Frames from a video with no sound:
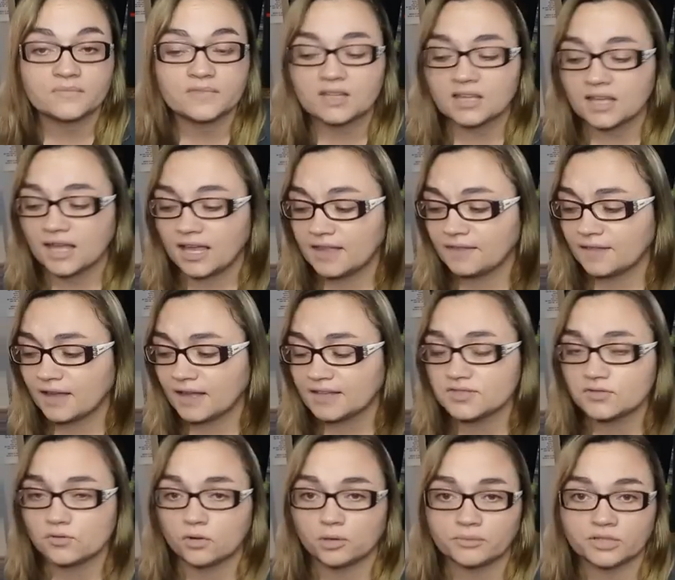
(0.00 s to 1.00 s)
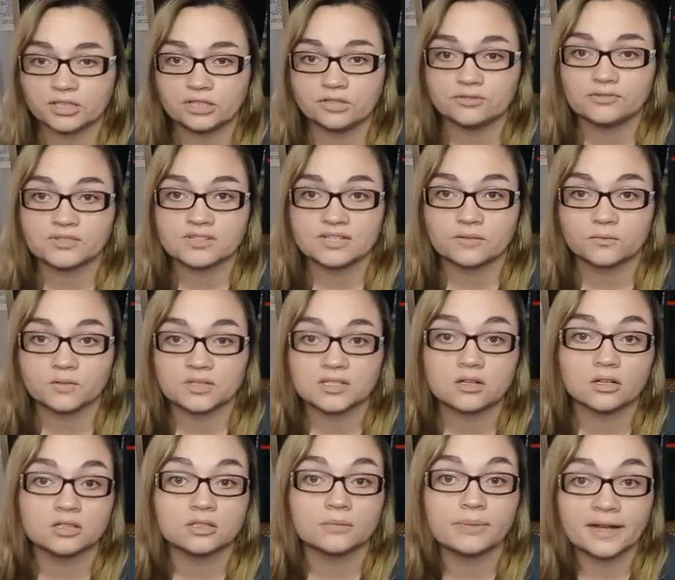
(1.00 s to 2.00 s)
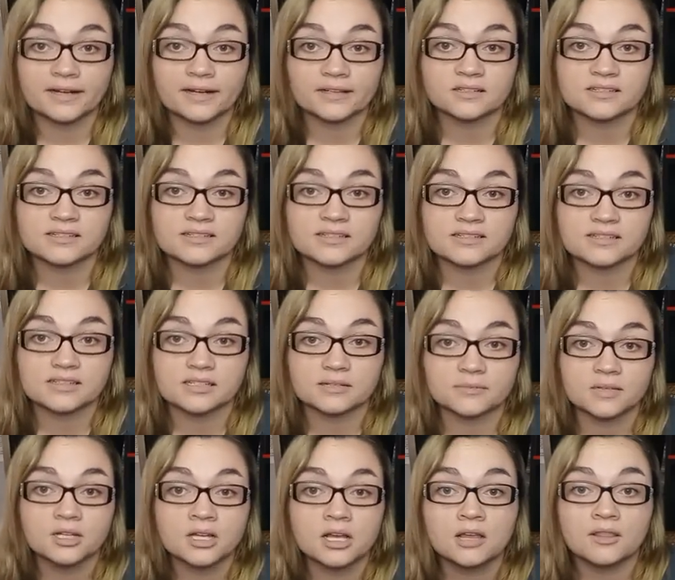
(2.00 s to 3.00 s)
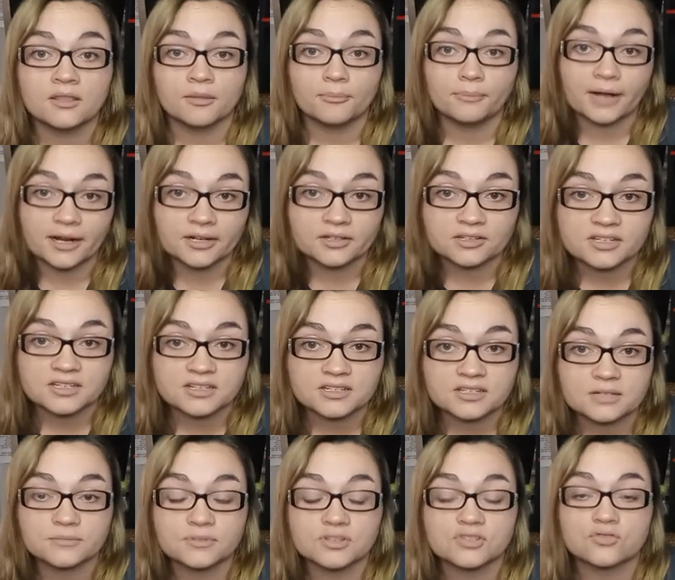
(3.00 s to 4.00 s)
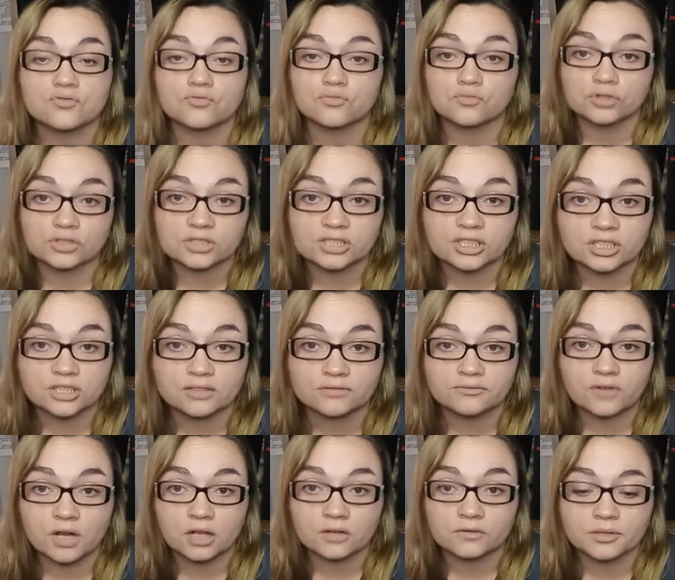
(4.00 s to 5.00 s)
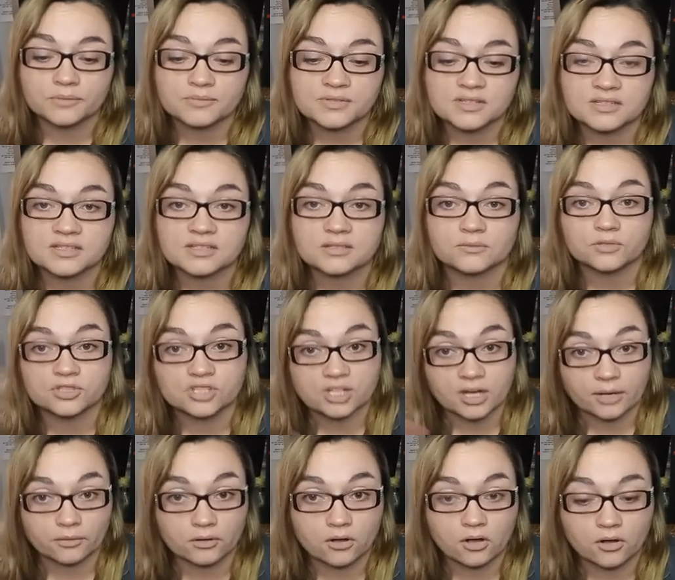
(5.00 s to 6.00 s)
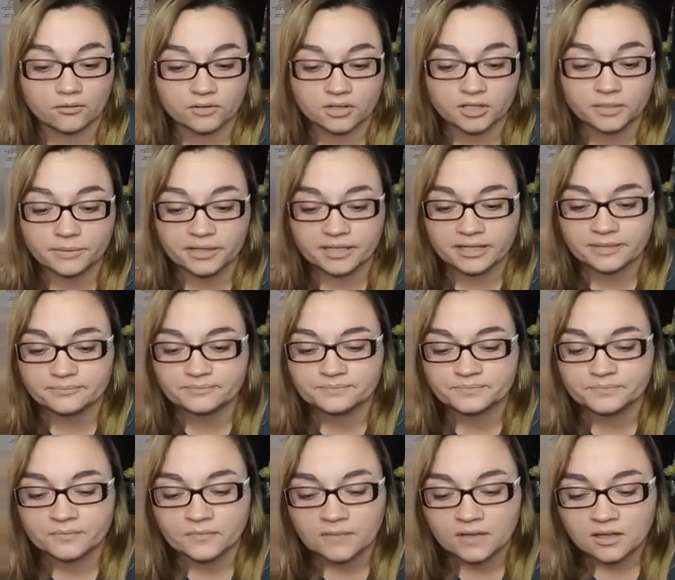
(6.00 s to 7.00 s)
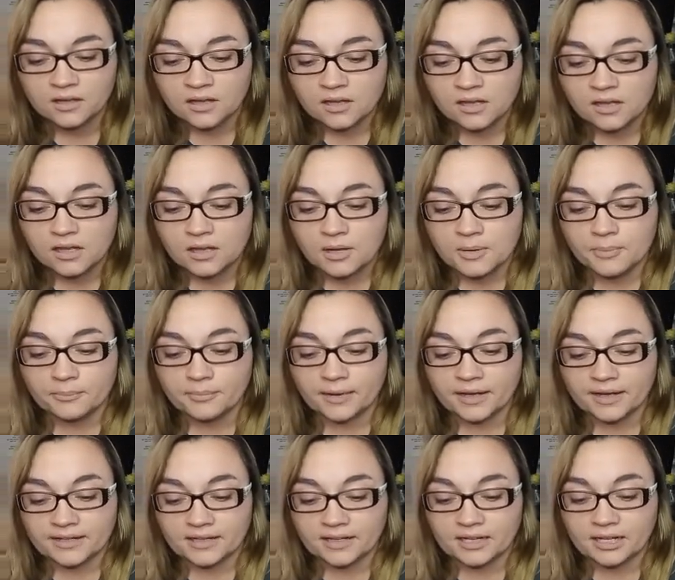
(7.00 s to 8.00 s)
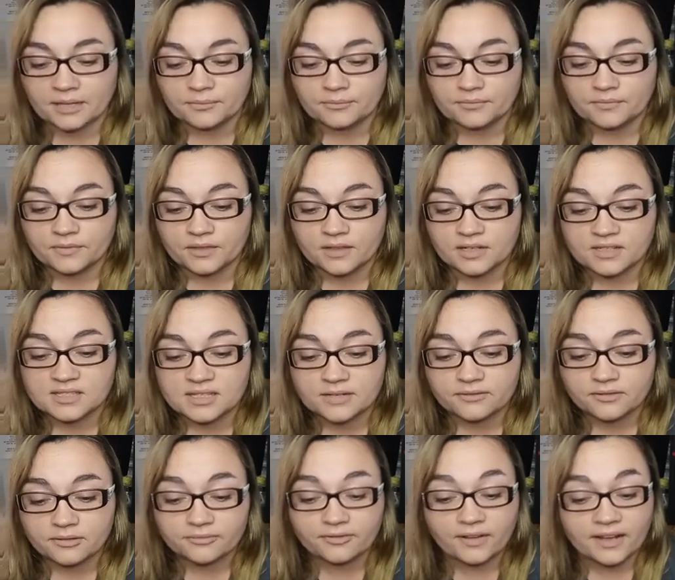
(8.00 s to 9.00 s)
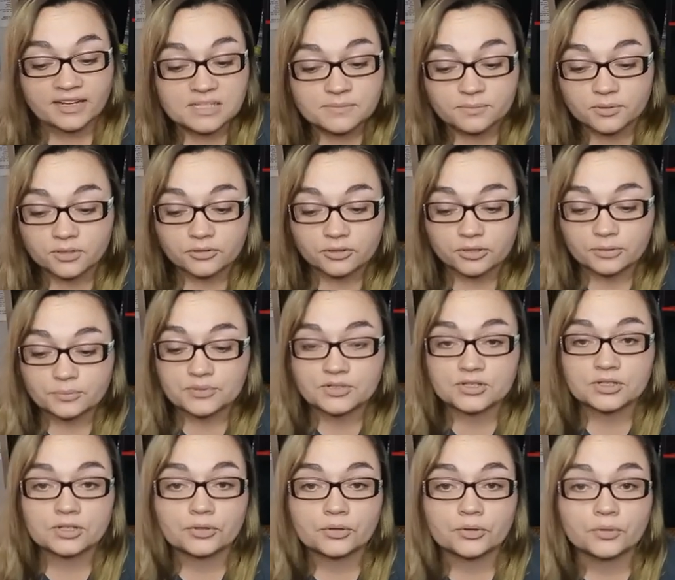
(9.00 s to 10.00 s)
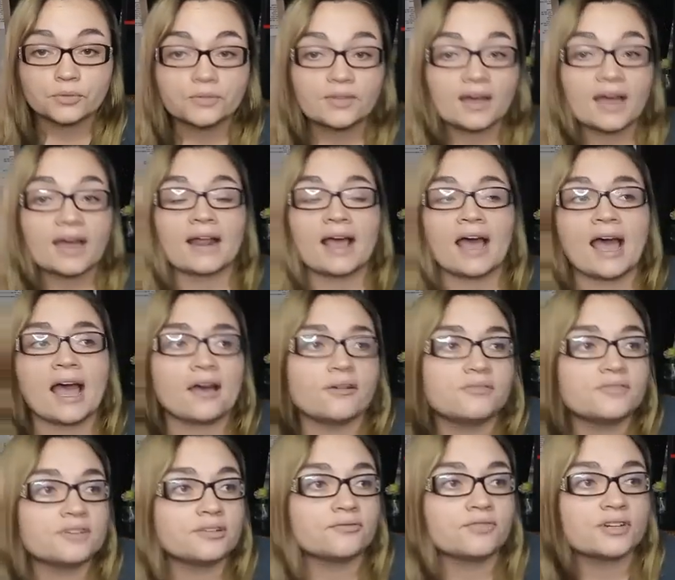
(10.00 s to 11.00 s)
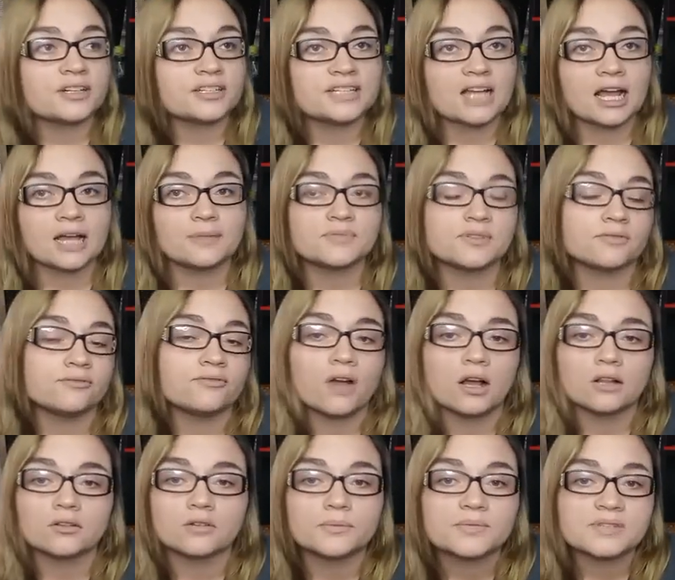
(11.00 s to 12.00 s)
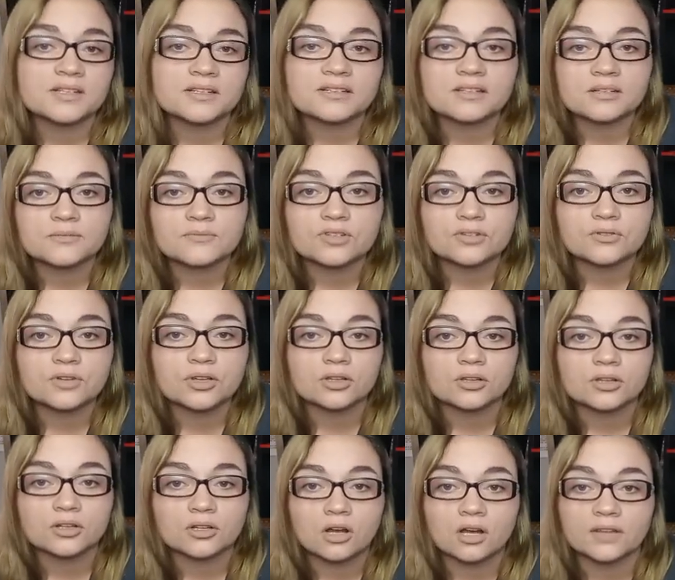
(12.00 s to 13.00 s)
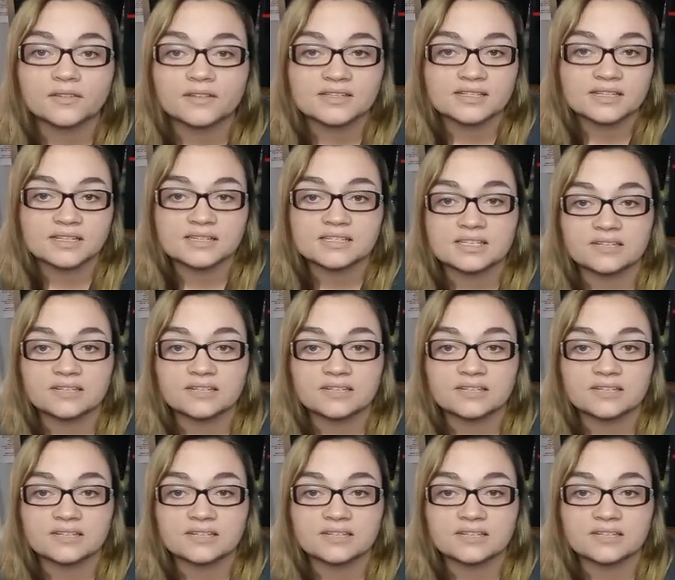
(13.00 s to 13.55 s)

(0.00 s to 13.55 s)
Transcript: and that's normally used in what's called the binder system. The binder system is a really good follow-up system, which I will go over in a minute. But there's different Facebook groups, too, that have different types of follow-up systems. You can look on the Sensi